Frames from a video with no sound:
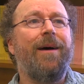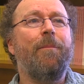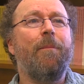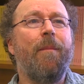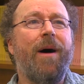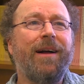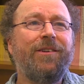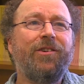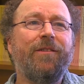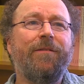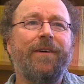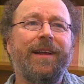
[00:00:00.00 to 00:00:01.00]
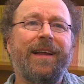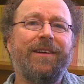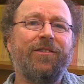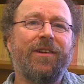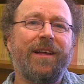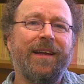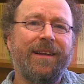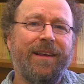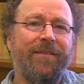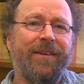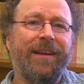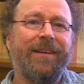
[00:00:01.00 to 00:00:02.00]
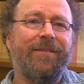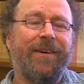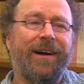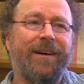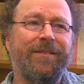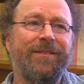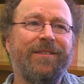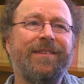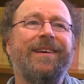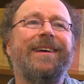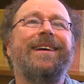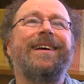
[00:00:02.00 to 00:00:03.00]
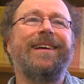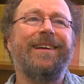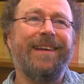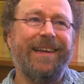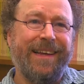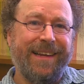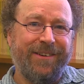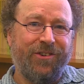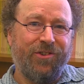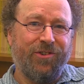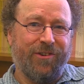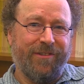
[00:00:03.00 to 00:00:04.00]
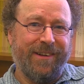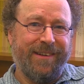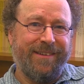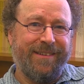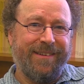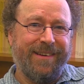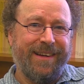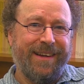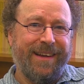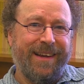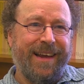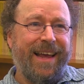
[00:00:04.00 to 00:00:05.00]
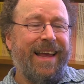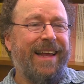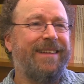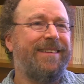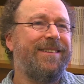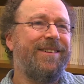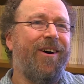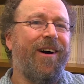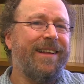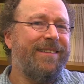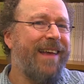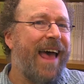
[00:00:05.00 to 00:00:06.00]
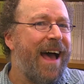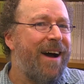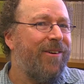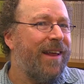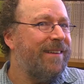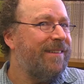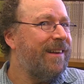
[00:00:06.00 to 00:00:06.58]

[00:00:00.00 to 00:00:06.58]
Much of financial activity involves insurance. It starts out as